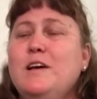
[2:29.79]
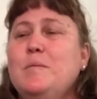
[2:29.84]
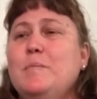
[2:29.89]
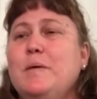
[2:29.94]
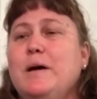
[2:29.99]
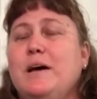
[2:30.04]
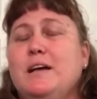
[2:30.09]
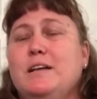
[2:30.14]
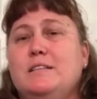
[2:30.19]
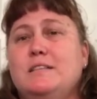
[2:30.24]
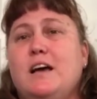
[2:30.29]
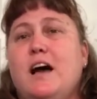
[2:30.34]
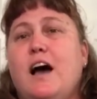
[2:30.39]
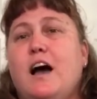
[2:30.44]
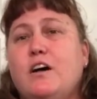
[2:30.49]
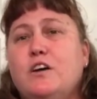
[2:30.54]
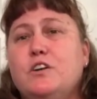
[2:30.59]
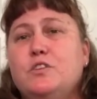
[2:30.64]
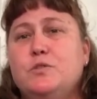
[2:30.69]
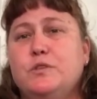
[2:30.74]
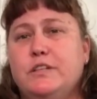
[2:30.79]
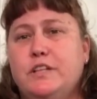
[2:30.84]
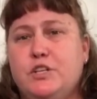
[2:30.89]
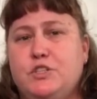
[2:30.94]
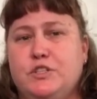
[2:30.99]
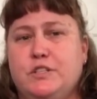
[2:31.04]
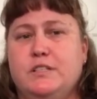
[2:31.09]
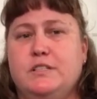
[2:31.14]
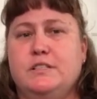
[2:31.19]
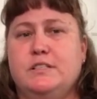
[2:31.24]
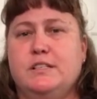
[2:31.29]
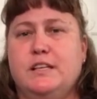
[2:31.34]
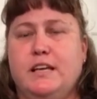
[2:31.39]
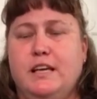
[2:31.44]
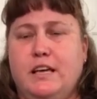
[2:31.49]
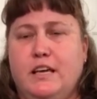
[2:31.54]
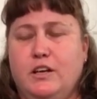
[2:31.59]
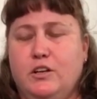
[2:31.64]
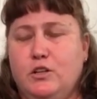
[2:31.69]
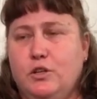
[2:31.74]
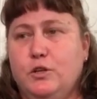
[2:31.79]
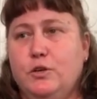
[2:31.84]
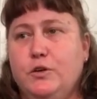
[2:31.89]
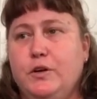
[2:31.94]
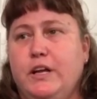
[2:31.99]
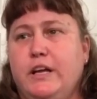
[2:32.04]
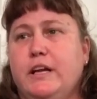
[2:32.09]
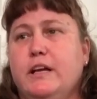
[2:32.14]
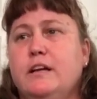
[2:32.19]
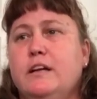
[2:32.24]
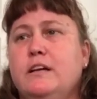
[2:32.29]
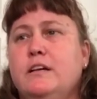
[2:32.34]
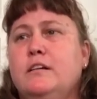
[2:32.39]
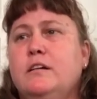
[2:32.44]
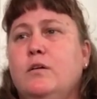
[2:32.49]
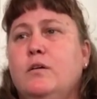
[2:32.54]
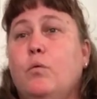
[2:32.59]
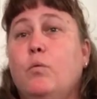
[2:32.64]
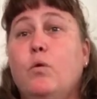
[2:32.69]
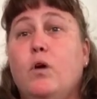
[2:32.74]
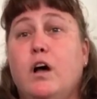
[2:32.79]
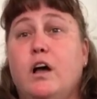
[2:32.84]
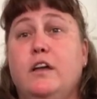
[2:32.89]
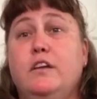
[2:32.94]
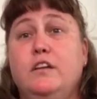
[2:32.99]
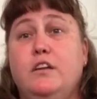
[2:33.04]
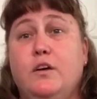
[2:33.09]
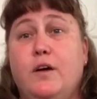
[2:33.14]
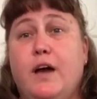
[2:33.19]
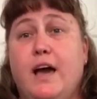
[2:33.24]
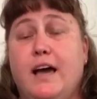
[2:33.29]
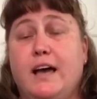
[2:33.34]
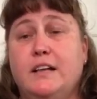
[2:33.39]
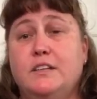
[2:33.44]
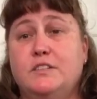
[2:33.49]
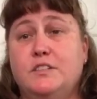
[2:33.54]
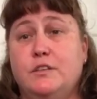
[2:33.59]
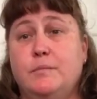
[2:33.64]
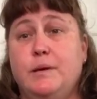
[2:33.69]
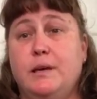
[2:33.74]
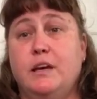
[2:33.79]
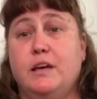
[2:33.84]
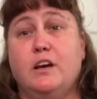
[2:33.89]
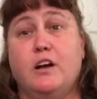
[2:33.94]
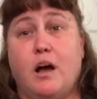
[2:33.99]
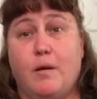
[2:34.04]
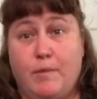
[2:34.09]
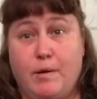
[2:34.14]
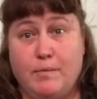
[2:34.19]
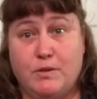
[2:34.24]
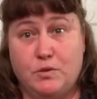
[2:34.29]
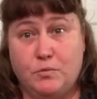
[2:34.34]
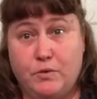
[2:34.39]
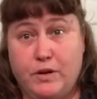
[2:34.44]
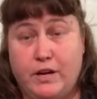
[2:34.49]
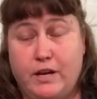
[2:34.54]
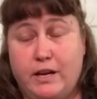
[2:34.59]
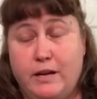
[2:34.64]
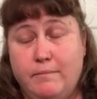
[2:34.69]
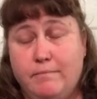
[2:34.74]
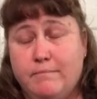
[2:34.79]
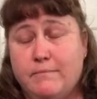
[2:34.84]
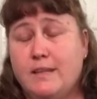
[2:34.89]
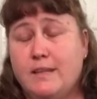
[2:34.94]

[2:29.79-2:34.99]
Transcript: But our traditions included one, you had to be combat mission ready.